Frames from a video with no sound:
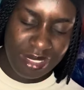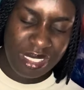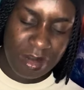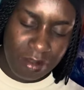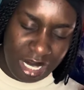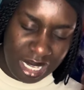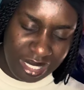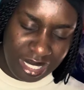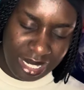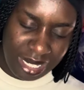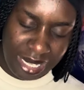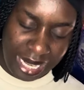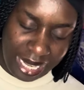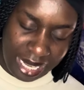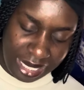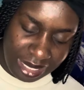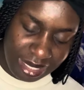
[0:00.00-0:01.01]
It makes a
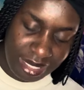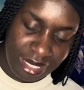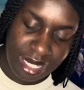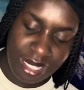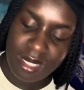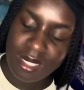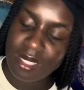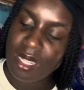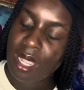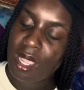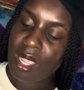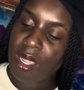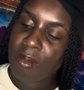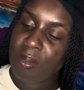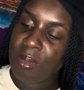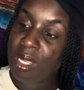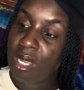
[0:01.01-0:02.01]
lot of sense.
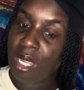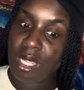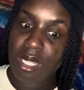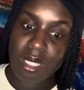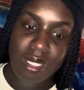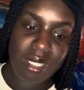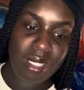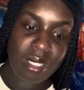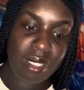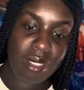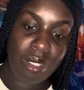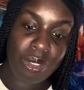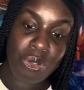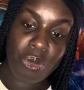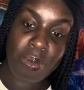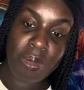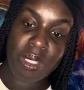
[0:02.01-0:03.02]
Because
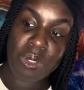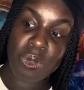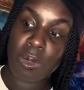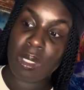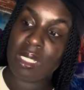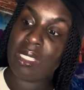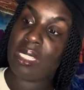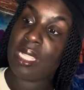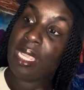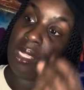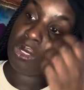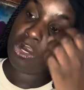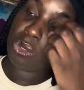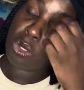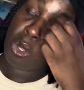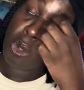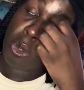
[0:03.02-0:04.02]
Anubis wants a
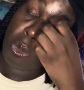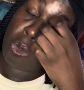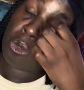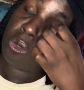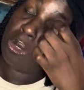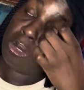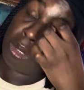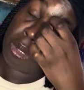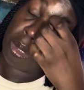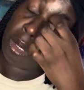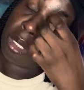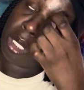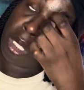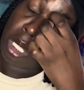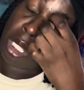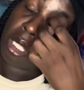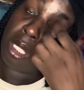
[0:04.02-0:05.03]
soul.
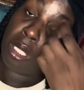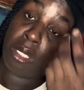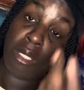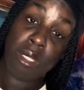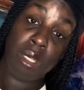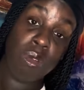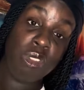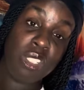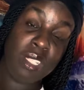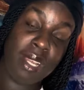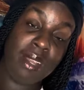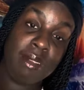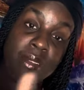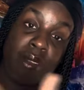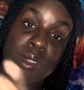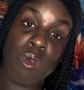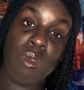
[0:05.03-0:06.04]
Your
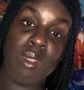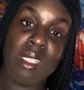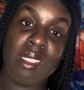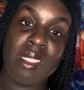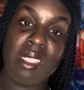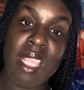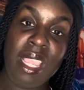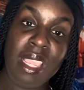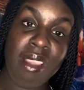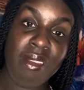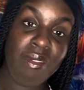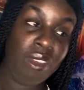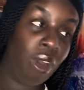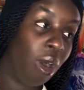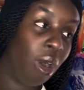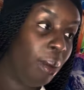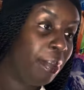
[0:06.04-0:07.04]
child's soul is saved.
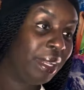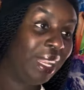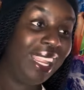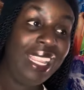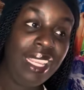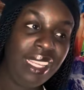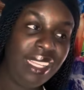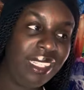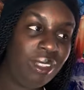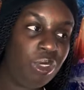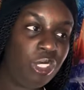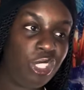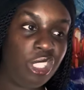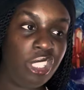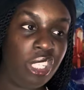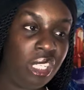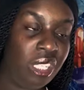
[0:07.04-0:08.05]
Y'all playing with
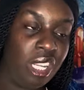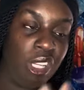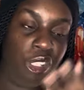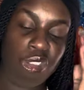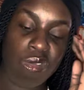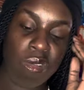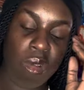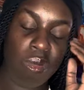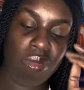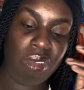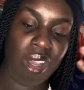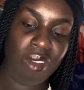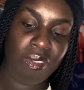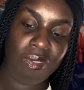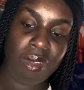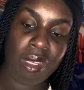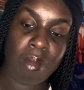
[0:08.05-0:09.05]
shit that you know
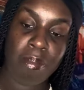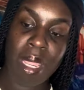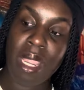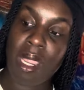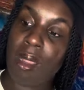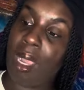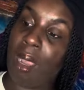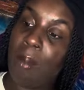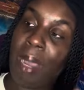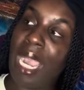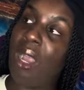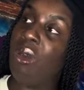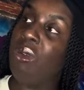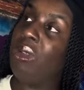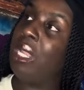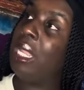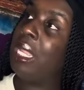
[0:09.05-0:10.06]
nothing
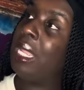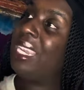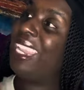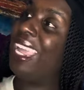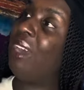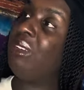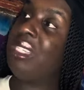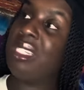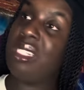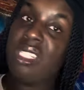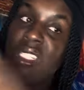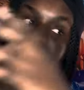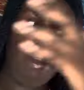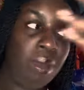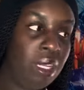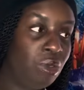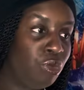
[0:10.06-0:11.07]
about. Now the energy
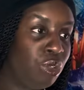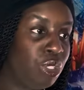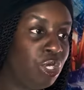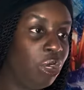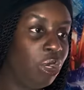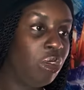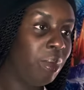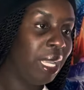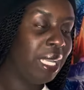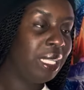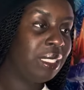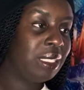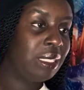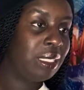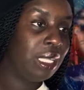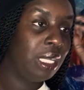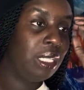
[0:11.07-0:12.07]
being returned back to
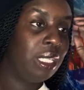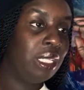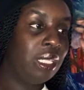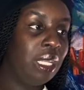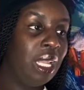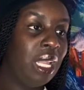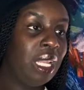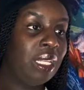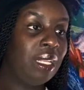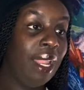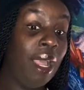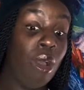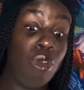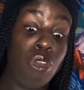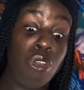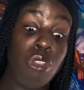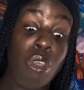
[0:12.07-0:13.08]
sender. Now
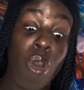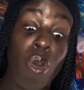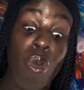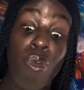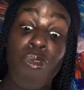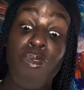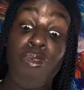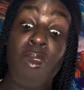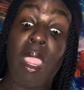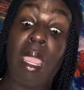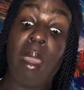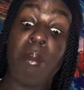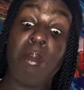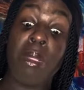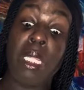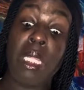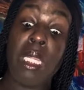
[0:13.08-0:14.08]
your
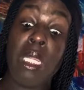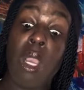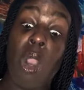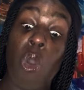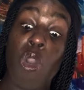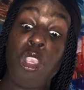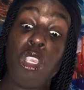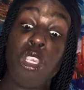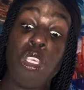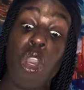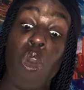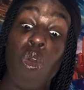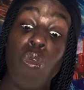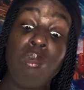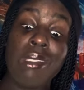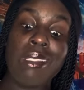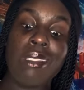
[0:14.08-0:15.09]
family or
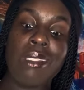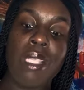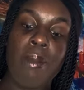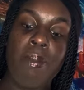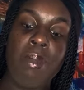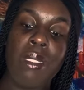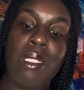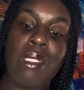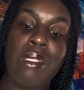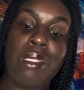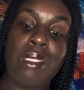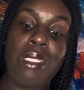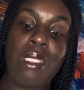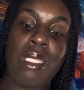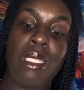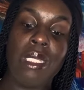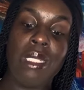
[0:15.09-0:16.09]
your siblings'
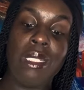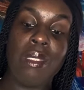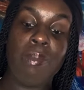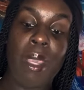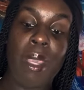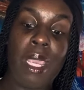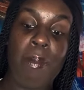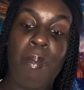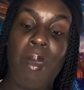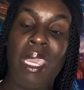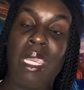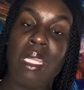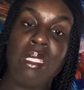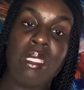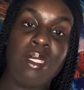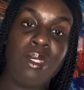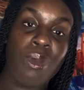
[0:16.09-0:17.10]
kids may
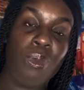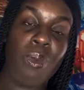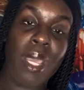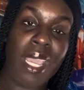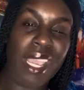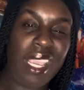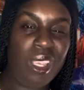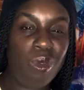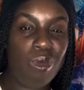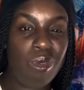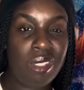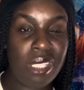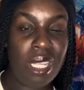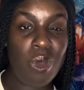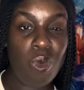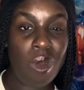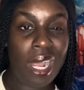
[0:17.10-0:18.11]
pass away. You
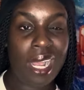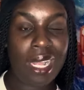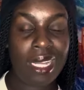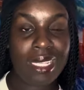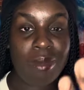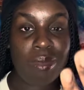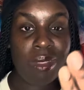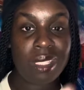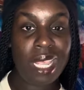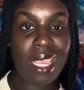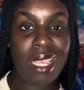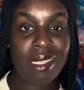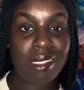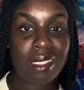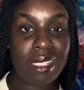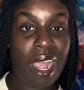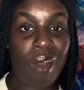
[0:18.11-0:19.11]
see why I keep saying
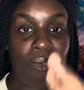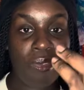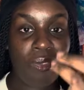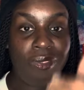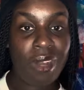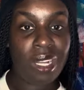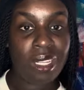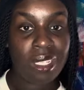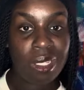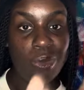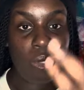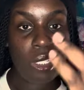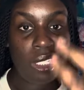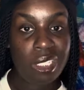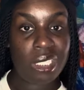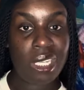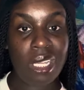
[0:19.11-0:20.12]
stop fucking with
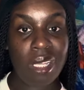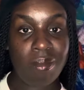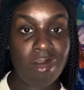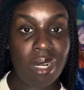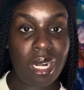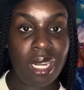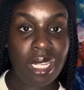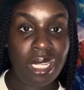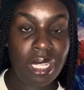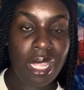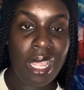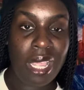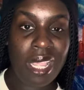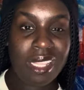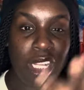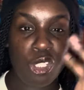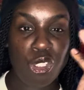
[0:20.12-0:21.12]
shit, bruh,
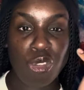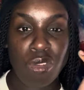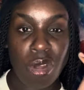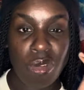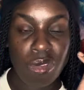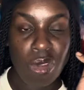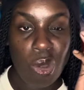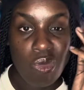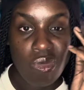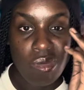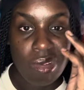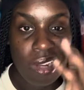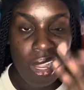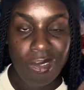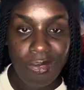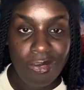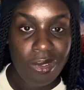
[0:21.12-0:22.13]
that you don't know
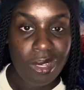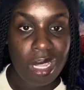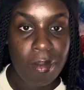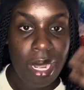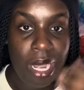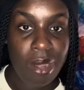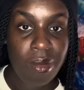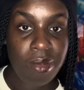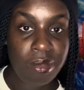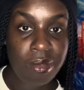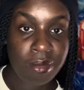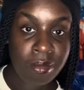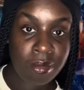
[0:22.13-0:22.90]
nothing about?